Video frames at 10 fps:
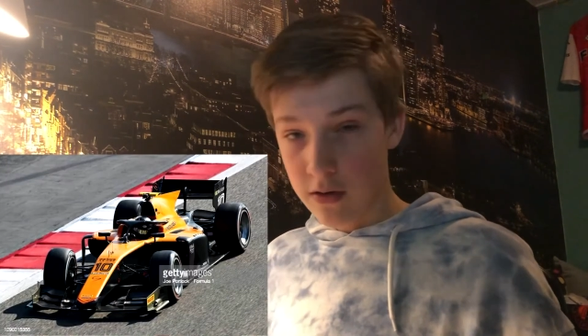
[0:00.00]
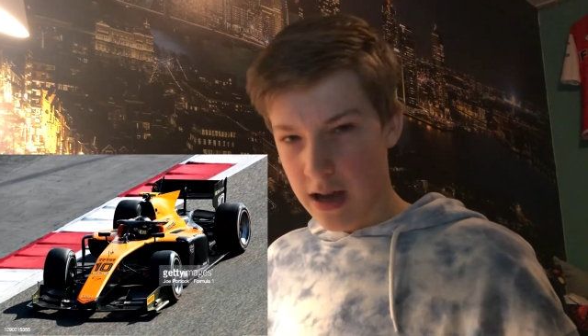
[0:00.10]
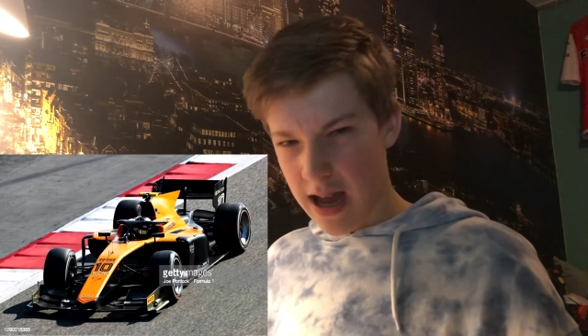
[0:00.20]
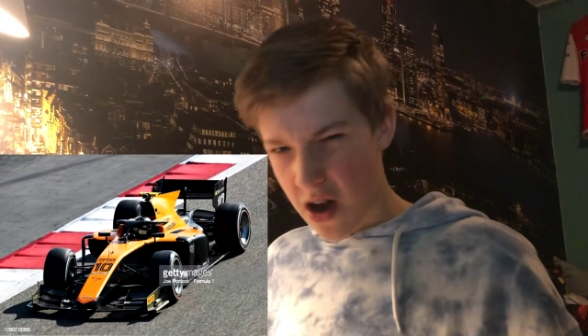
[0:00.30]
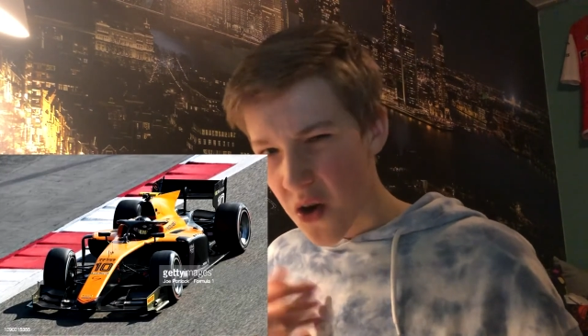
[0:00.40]

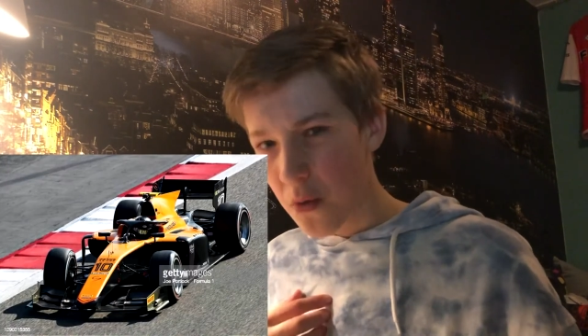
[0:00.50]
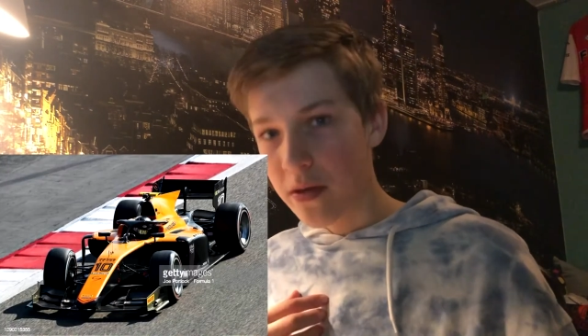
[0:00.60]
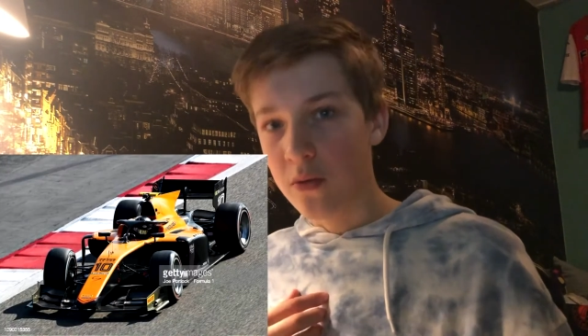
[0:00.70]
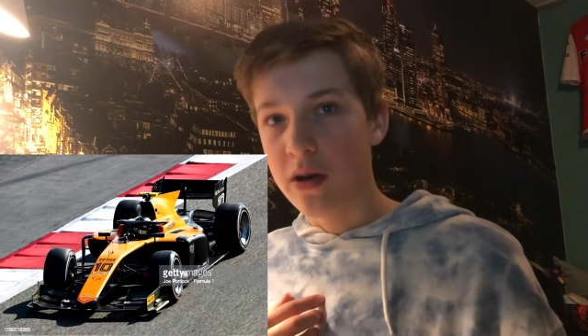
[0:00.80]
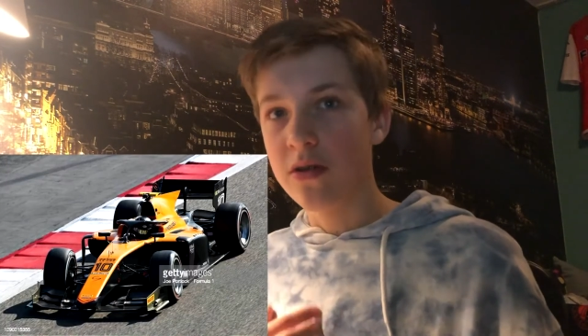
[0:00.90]
I hope he
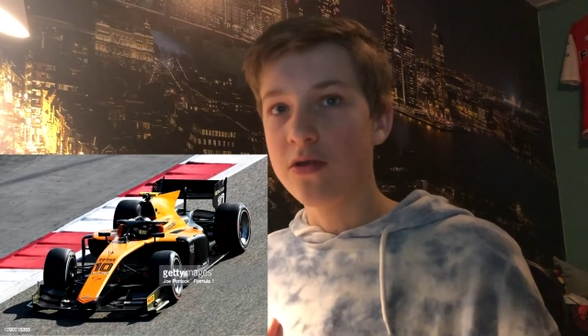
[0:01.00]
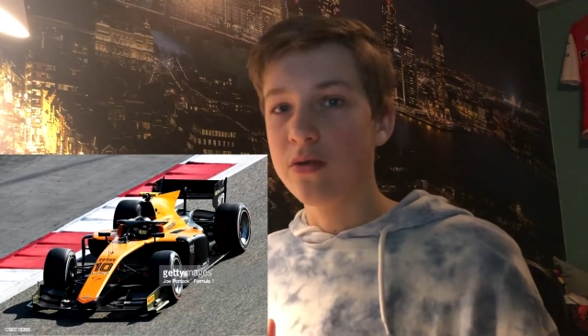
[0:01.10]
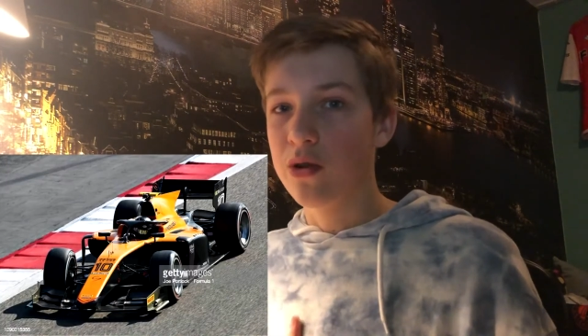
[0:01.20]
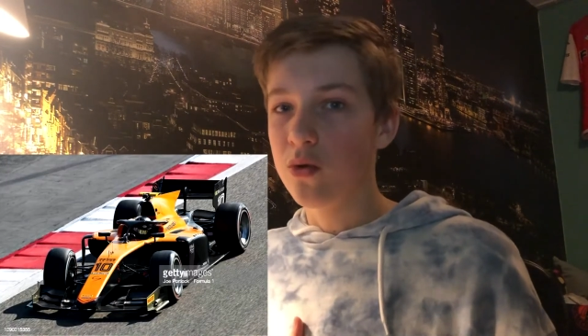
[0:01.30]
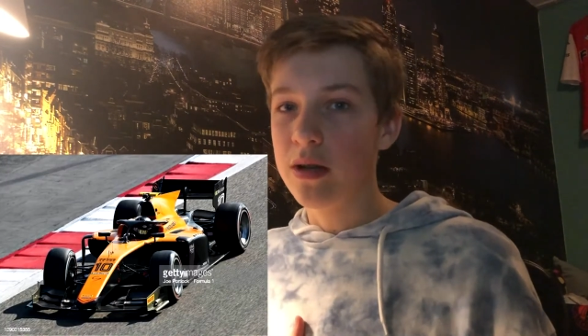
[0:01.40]
will go to a
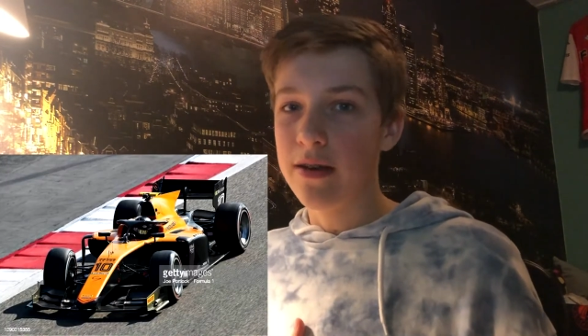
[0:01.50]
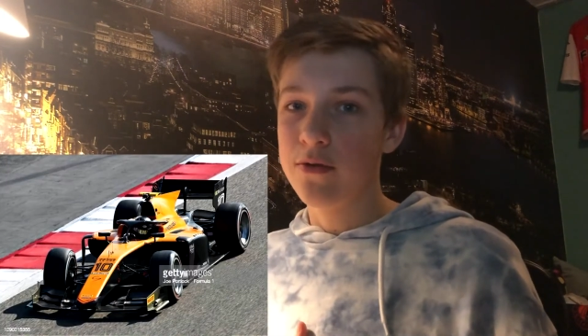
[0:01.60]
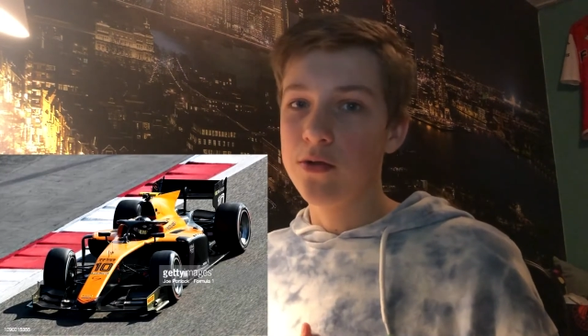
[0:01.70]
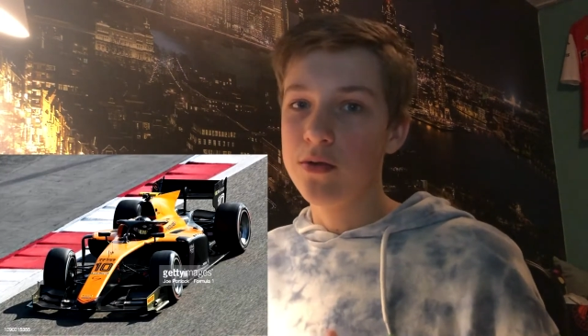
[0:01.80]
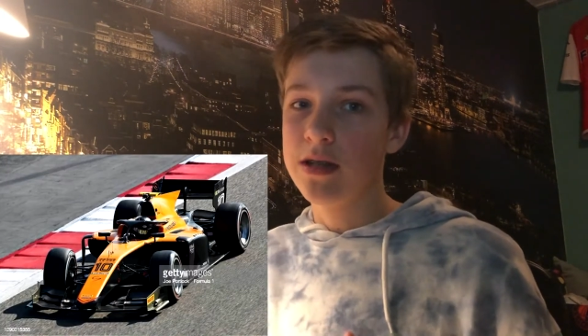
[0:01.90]
good
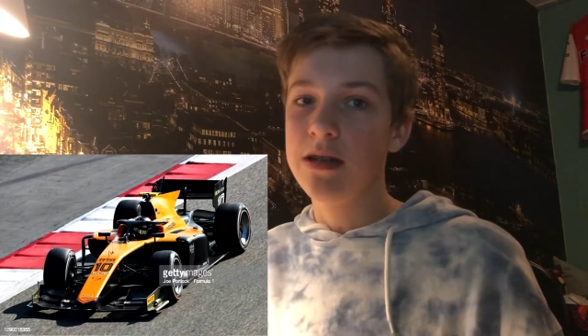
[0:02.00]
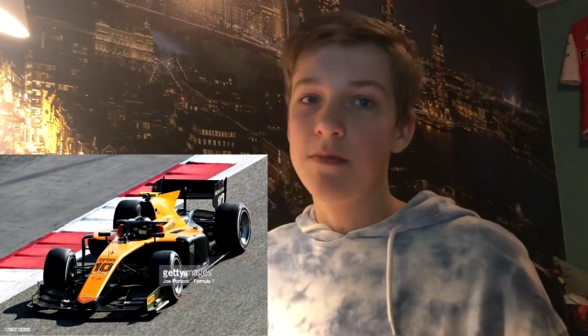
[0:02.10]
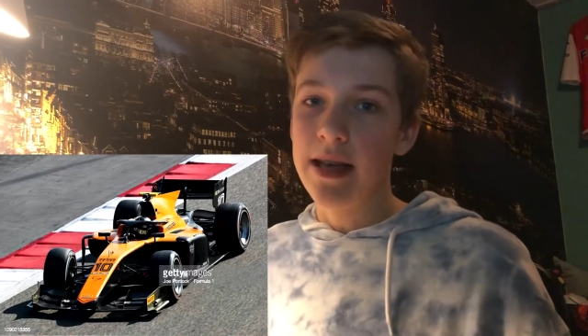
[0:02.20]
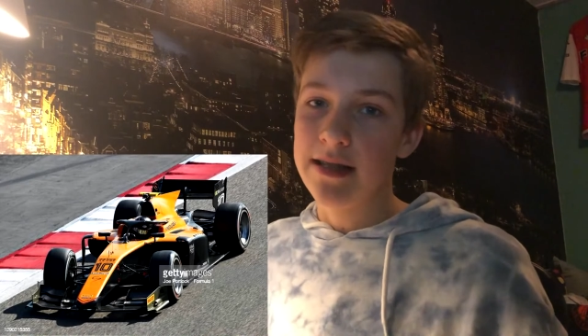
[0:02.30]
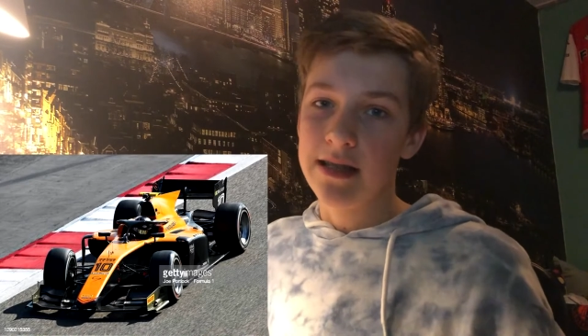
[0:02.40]
F2 team,
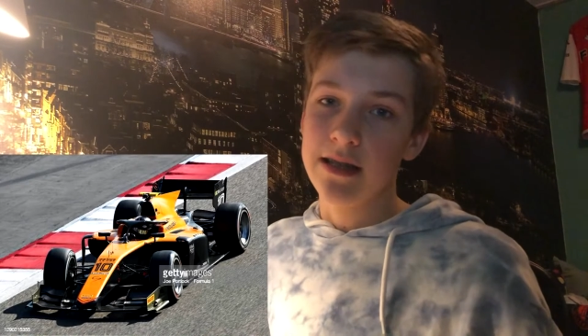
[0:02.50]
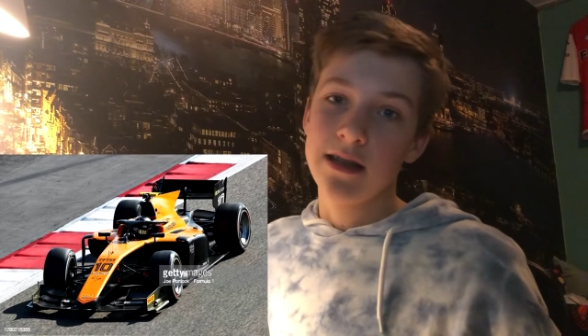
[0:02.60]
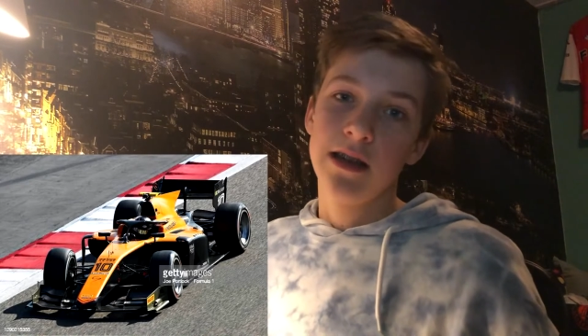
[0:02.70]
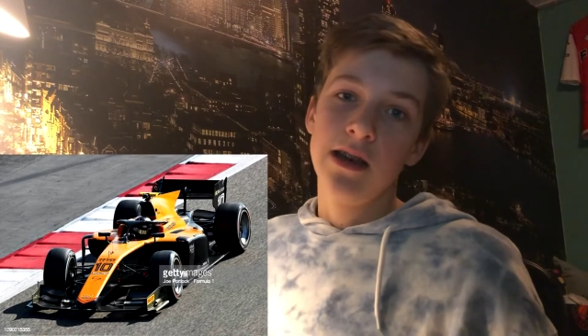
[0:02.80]
as he is